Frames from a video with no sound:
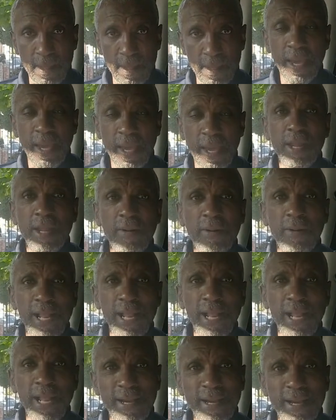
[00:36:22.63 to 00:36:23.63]
Hello
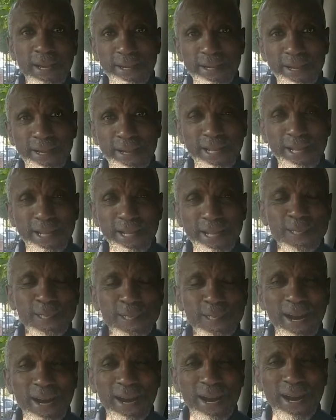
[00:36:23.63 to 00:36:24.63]
Ella the
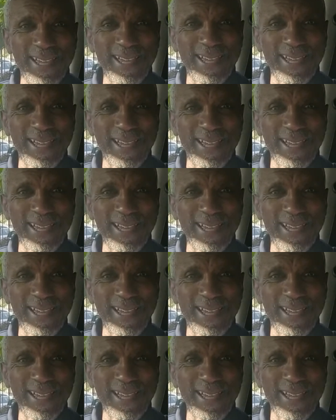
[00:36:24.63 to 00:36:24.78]
Spark.